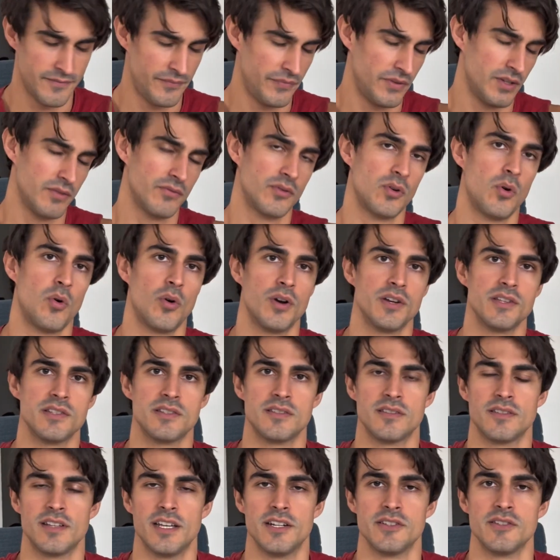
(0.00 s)
of course,
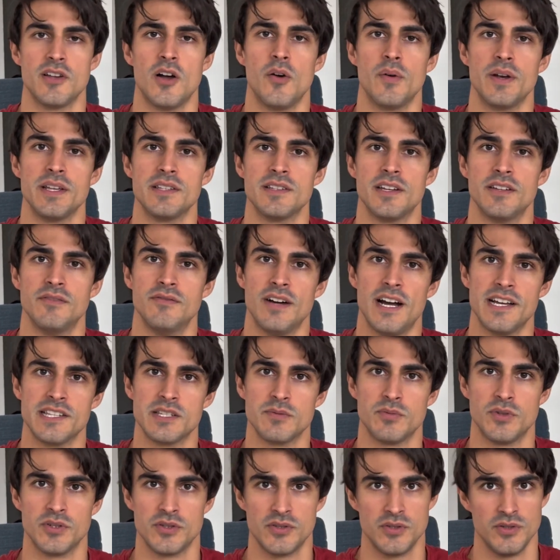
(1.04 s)
that's always
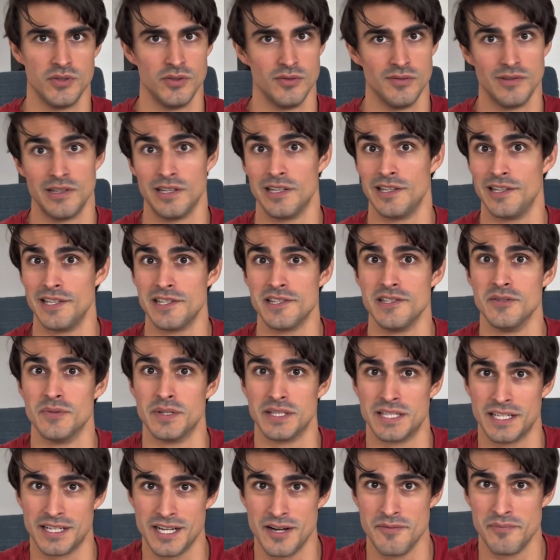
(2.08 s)
advisable to listen to what the
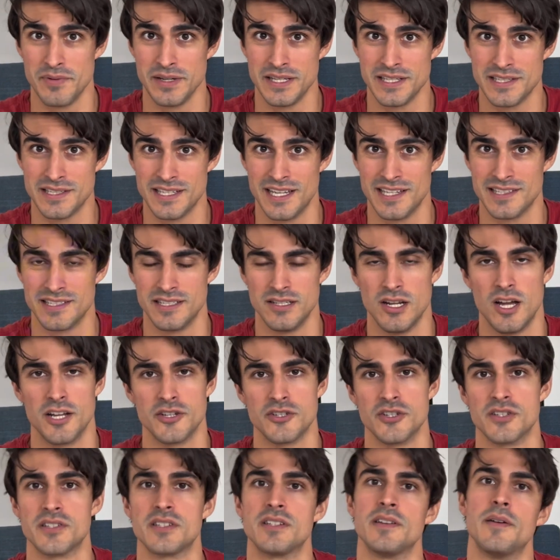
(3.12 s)
company says and not
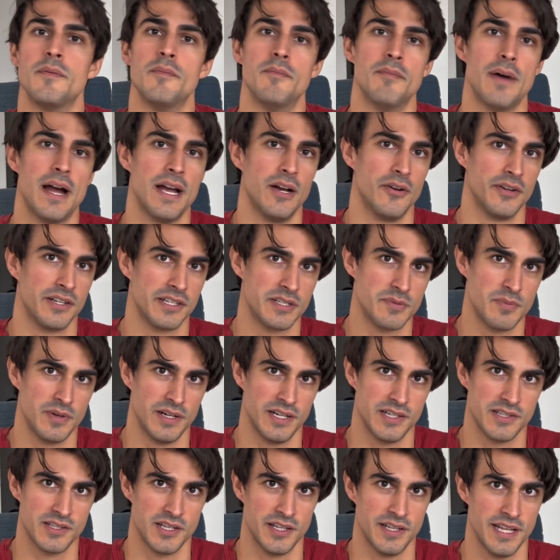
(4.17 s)
just my own
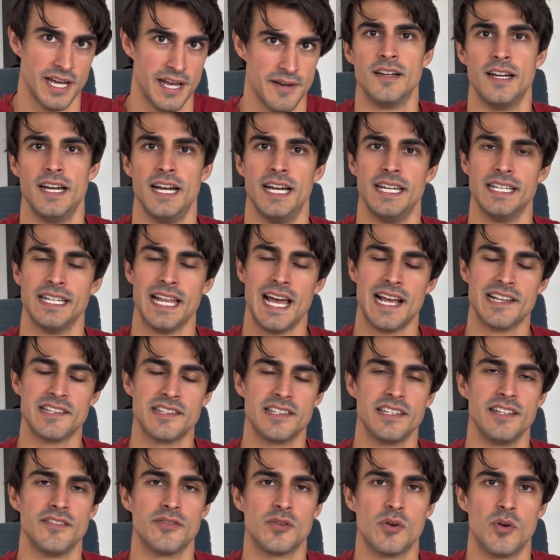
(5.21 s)
experience on that. And lastly,
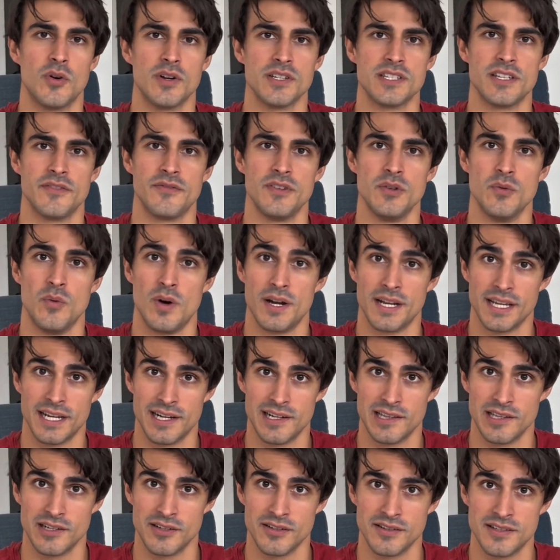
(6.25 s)
of course, if you want to get a
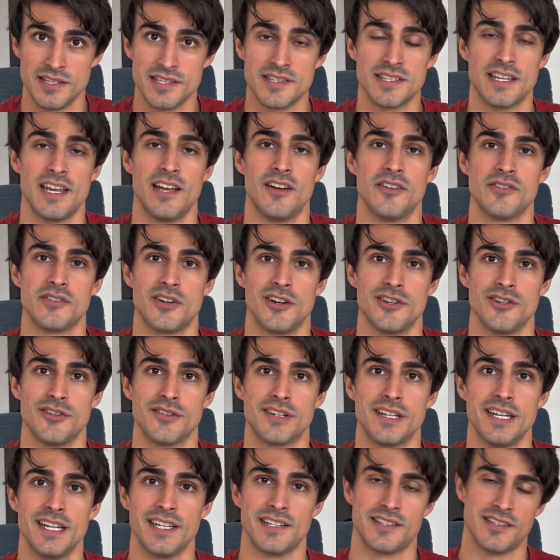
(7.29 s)
little discount on your
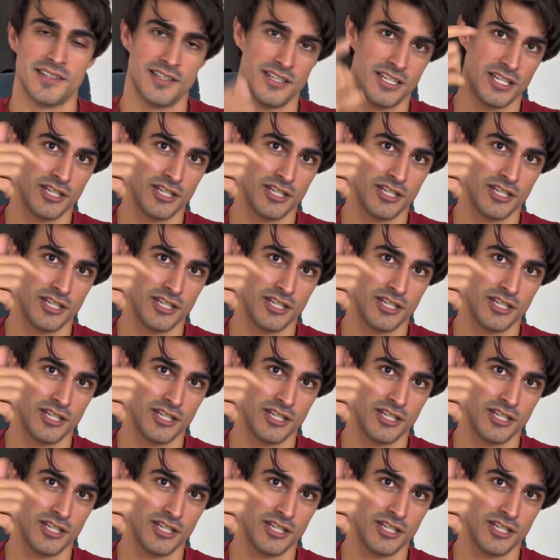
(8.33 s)
kit, you can